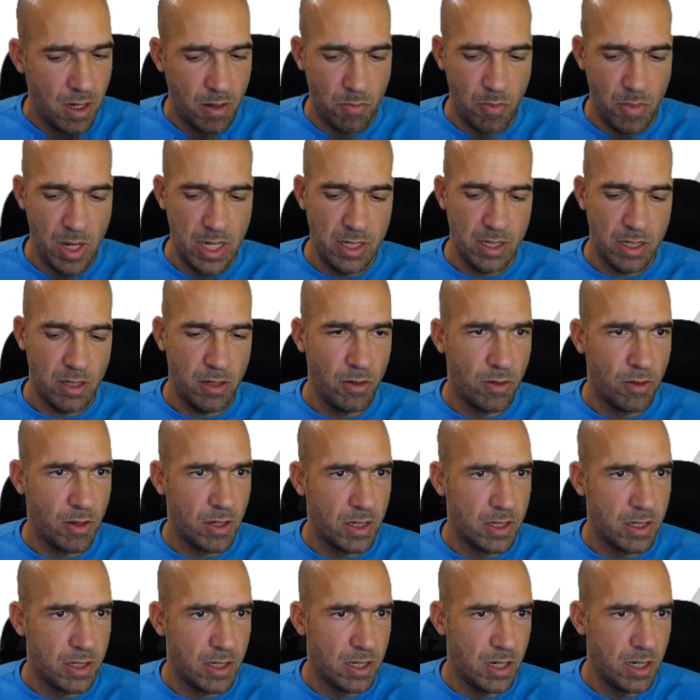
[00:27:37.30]
And basically you
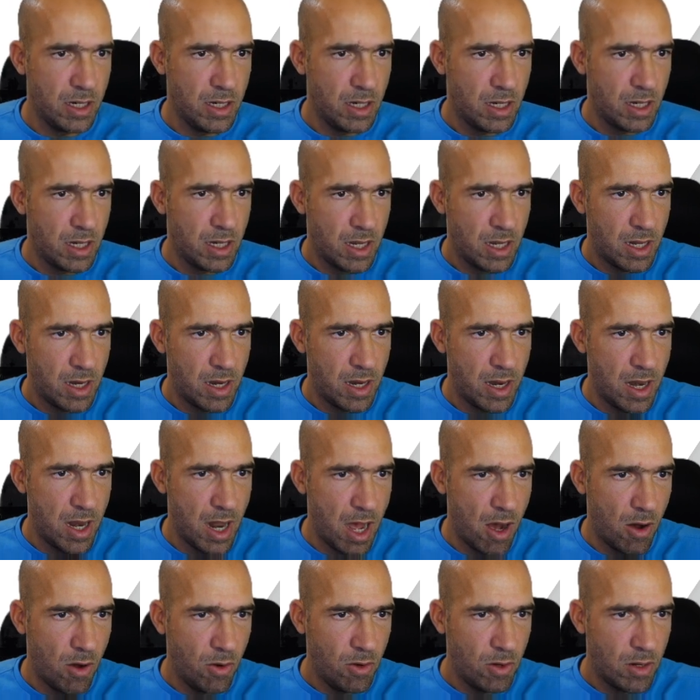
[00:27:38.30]
can see
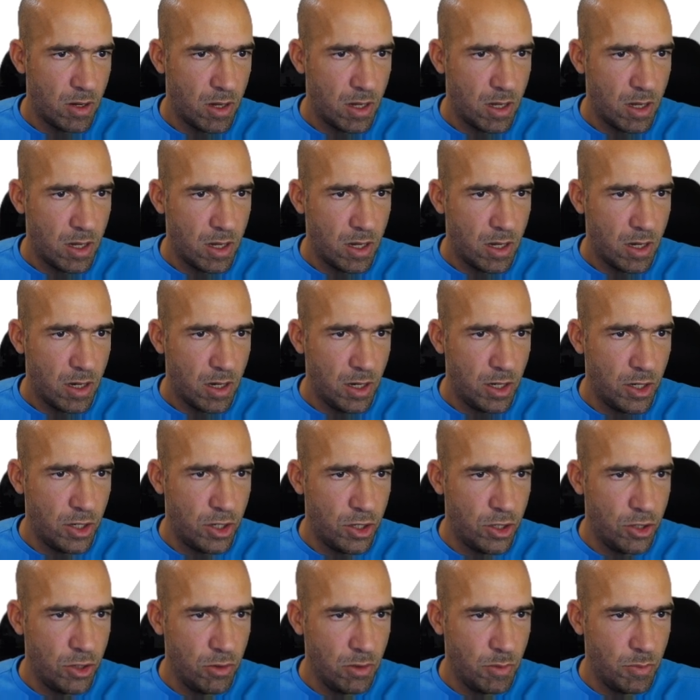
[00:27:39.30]
now it
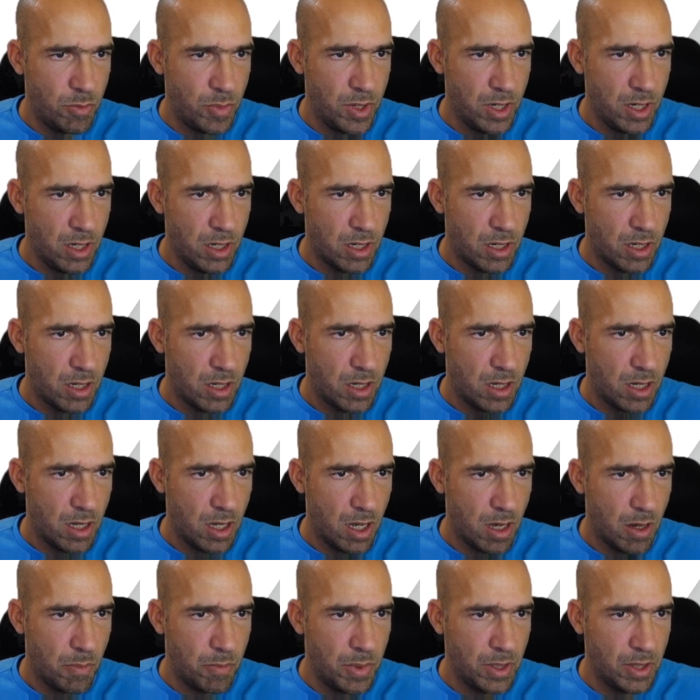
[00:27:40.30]
should be
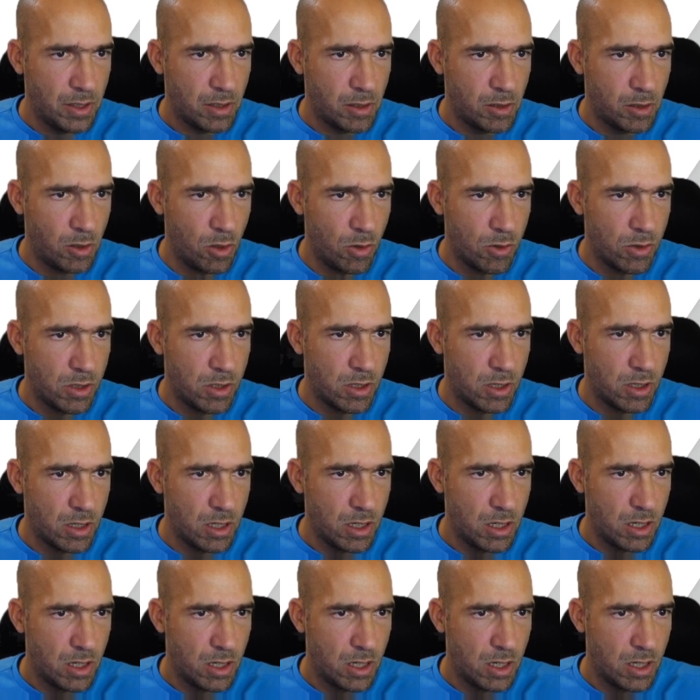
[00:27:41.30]
a bit
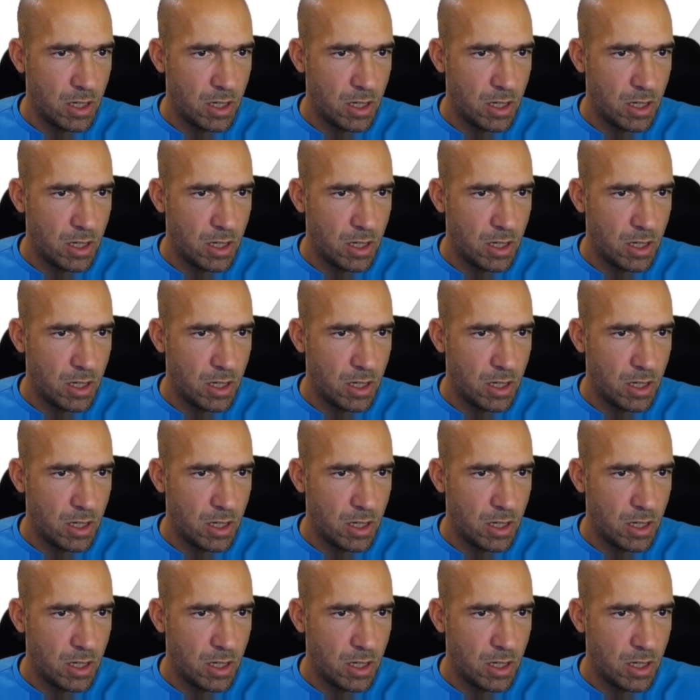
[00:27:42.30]
closer.